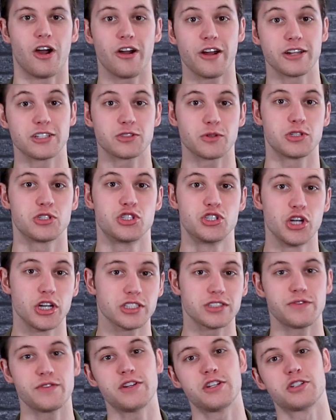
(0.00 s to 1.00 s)
All right, so I
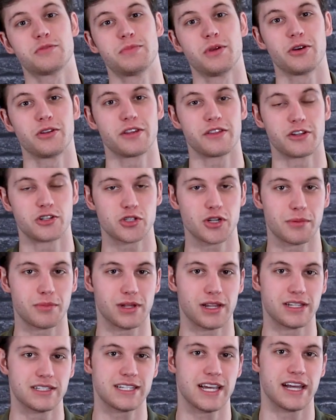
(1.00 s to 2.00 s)
just finished building the
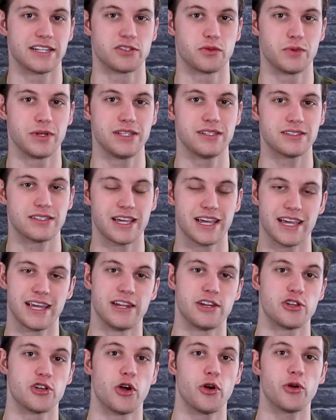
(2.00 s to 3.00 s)
Trouble on Tatooine set.
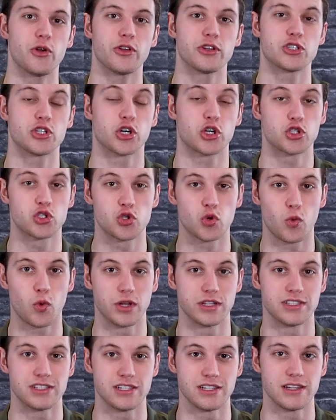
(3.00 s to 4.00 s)
In total, it took
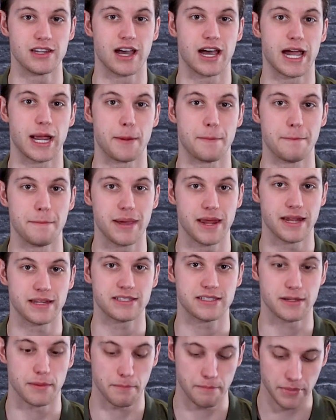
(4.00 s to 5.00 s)
29
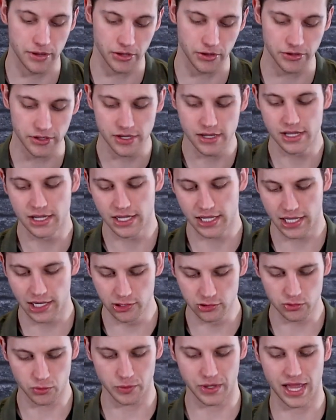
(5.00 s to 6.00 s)
minutes to build.
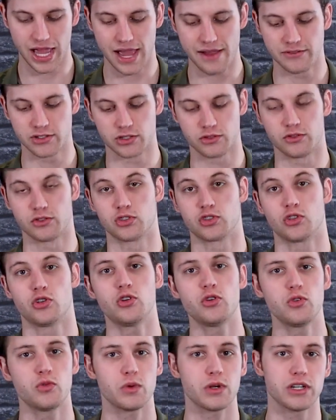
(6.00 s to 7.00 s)
Here's what we have as a
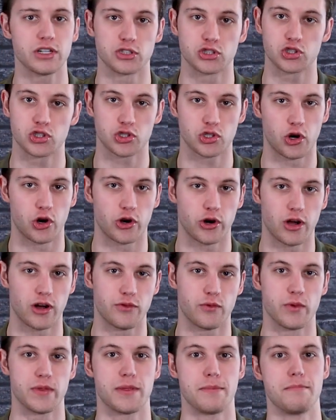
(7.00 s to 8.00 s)
result. We're gonna start
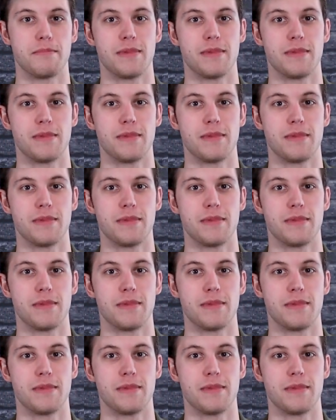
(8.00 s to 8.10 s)
off with the